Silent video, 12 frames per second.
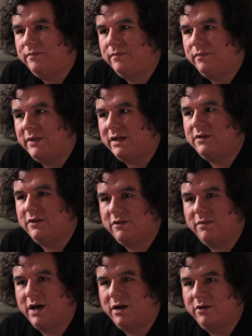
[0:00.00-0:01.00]
that's
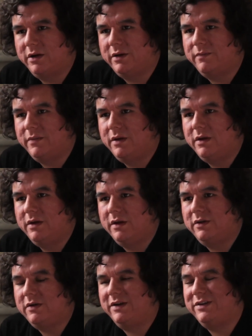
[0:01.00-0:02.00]
inspiring.
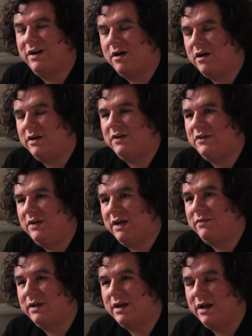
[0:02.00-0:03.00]
And so as an artist, you
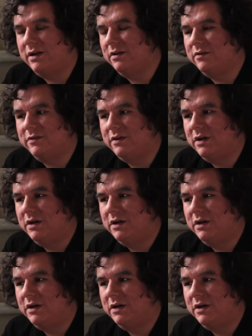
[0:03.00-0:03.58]
have to kind of